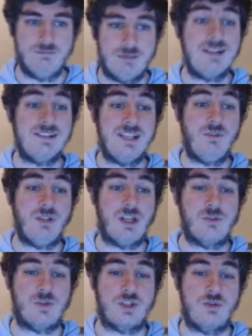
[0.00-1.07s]
And several
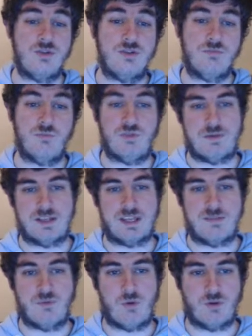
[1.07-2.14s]
other issues, which make the
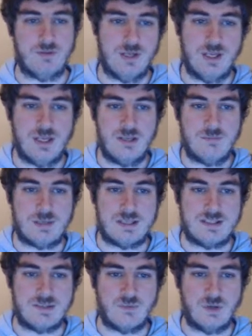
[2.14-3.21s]
game broken.
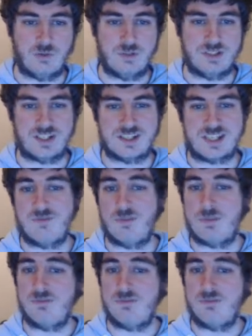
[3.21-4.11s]
PC World criticized the game for being